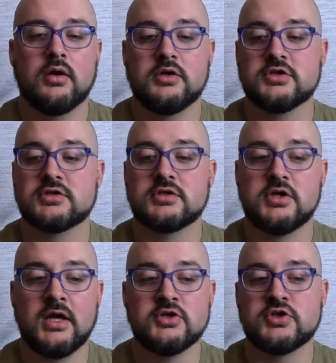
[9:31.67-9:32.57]
just
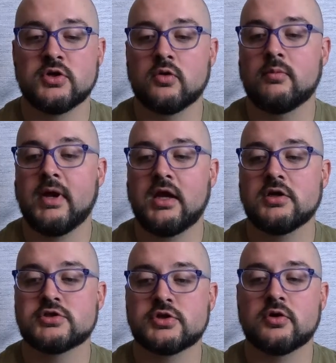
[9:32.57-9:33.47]
in general
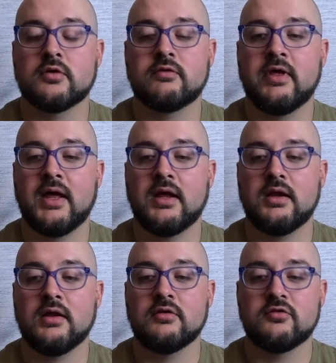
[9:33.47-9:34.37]
making sure that
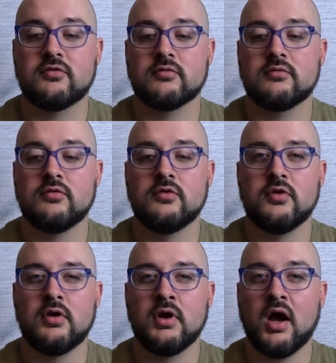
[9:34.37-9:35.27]
it's
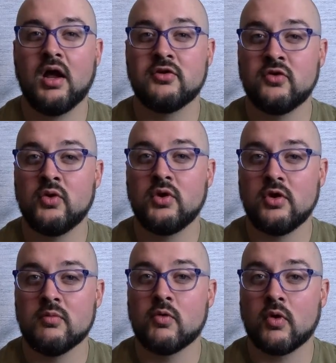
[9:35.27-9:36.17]
not doing
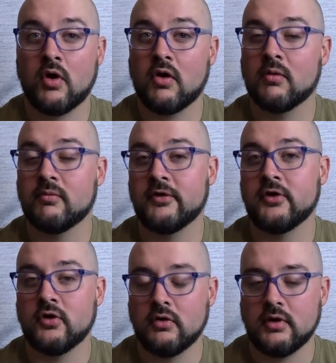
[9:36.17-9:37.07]
you more harm than
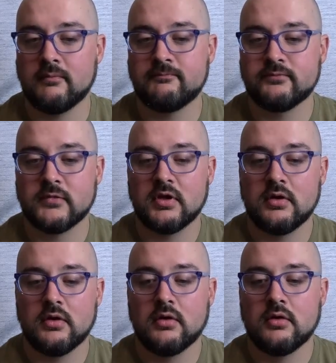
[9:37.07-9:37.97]
good.
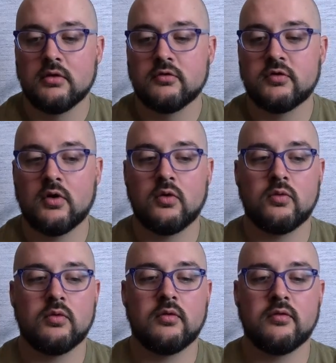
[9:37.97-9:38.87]

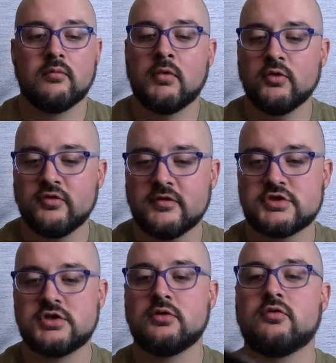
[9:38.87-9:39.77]
So most of the
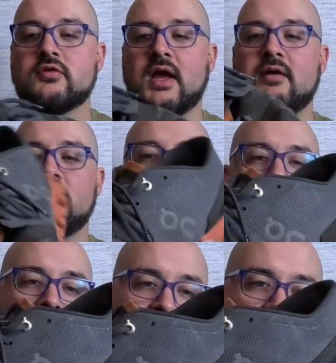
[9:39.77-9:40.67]
shoes, they have a Cloud